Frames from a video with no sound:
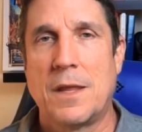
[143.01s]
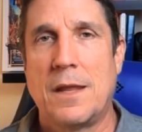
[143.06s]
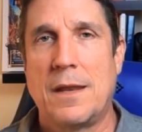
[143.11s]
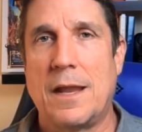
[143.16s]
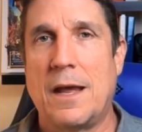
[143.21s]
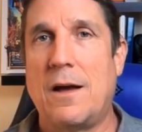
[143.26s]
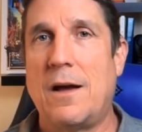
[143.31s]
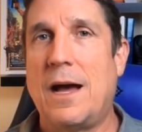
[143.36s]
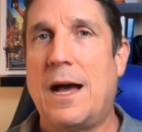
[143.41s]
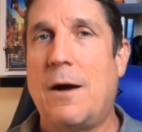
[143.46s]

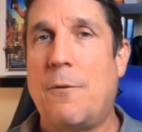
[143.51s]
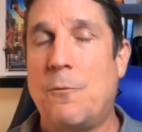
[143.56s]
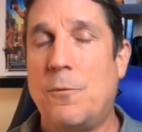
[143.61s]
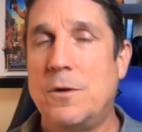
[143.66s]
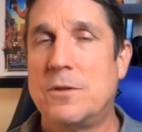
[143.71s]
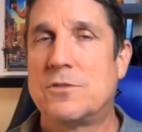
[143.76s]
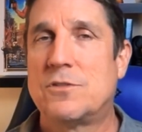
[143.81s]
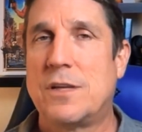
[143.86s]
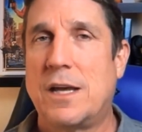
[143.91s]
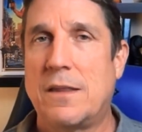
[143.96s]
Now, I
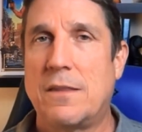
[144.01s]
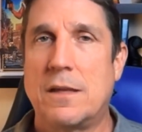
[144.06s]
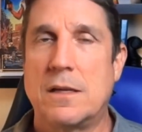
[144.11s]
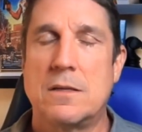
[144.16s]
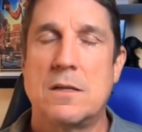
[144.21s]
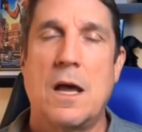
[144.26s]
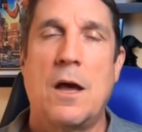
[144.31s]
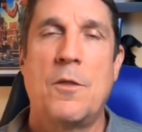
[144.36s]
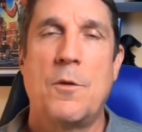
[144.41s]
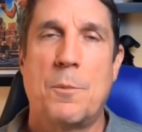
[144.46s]
will say that
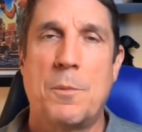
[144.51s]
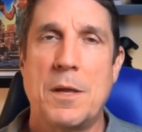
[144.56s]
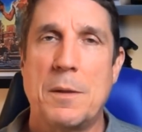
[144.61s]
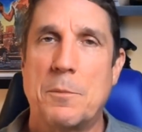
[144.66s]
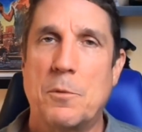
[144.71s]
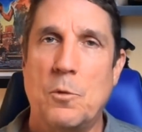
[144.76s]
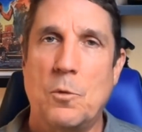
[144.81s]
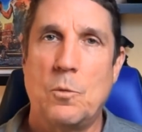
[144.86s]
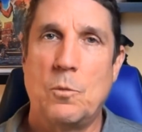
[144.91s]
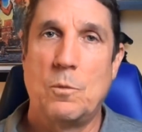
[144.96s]
other
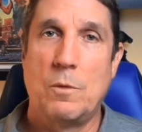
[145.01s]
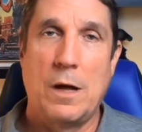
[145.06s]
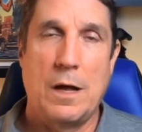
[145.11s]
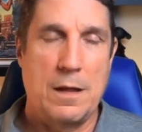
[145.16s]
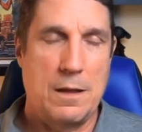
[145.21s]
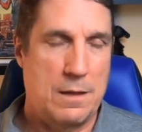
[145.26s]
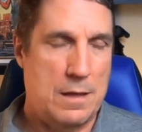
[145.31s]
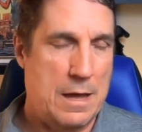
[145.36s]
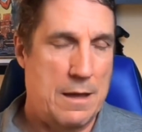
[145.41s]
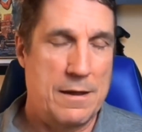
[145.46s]
people,
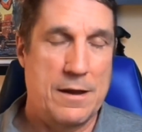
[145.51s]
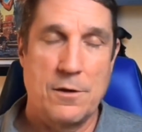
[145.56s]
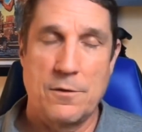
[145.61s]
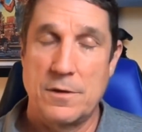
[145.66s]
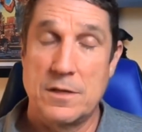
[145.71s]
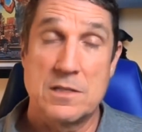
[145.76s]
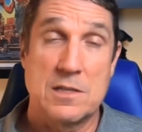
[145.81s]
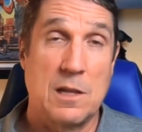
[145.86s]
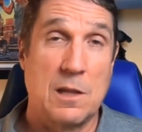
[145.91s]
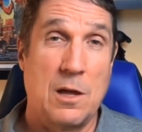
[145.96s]
I hear
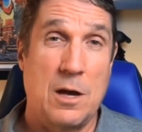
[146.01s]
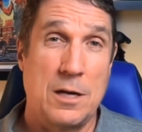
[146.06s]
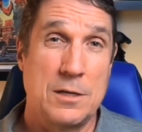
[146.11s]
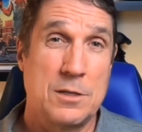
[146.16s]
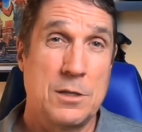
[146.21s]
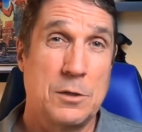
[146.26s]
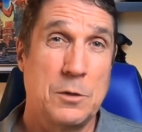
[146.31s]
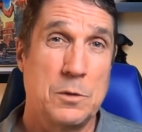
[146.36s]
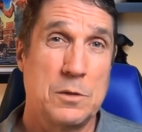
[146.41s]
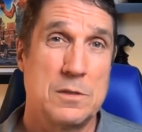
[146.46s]
this a lot
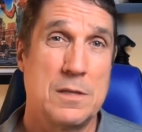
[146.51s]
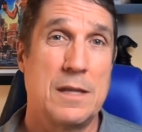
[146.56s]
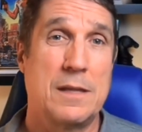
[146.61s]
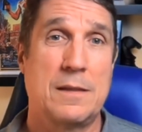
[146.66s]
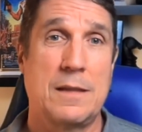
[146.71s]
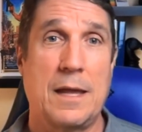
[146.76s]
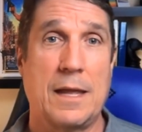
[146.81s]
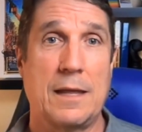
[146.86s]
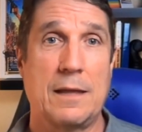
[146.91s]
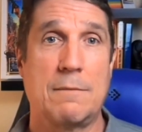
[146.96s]
too, is that
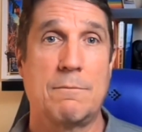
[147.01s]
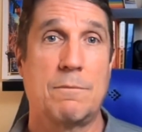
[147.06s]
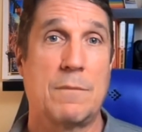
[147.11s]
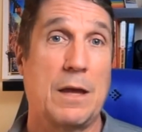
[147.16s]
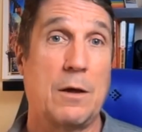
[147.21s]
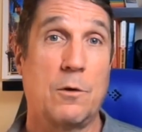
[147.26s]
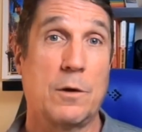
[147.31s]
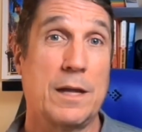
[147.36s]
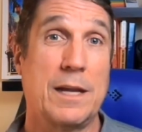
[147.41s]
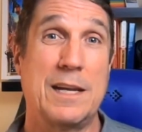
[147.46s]

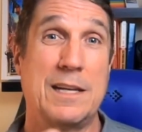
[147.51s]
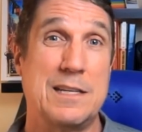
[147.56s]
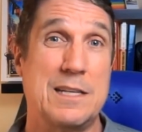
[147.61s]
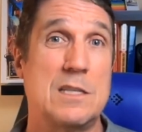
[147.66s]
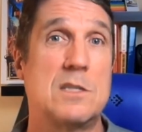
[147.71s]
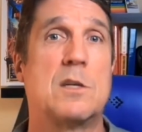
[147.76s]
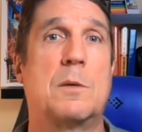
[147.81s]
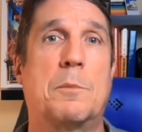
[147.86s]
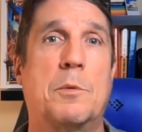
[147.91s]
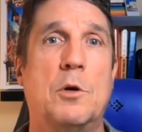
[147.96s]
they'll get a
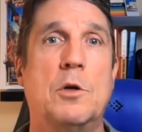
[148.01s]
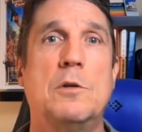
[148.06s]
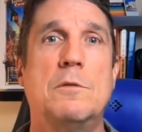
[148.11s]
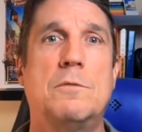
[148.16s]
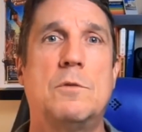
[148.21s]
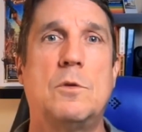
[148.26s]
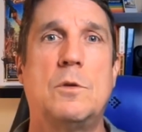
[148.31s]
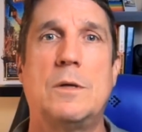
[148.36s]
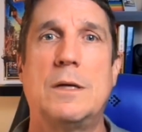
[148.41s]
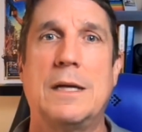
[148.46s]

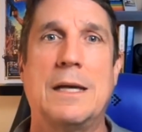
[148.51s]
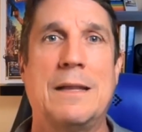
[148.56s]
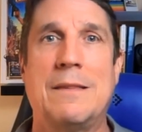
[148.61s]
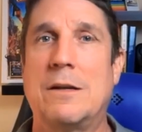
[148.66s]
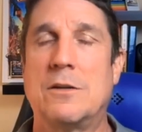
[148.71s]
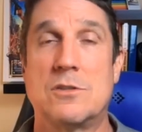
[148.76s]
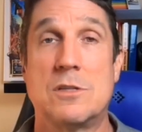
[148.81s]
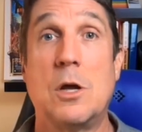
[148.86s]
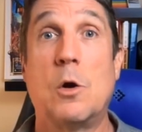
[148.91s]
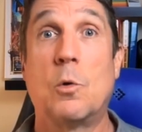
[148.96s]
disapproval and
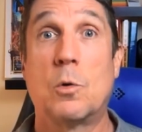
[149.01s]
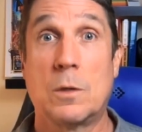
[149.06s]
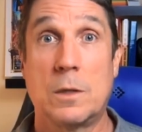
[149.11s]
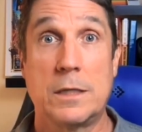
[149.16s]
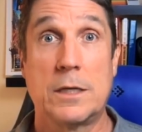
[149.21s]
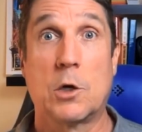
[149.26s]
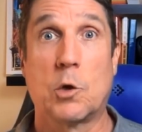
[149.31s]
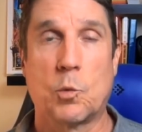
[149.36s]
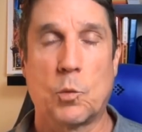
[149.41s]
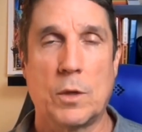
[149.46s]
there's no
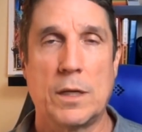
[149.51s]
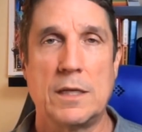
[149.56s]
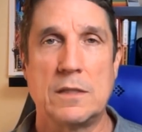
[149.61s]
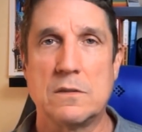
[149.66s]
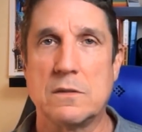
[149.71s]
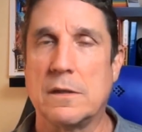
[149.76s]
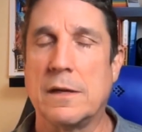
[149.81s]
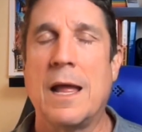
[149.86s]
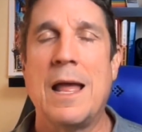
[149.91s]
clear reason.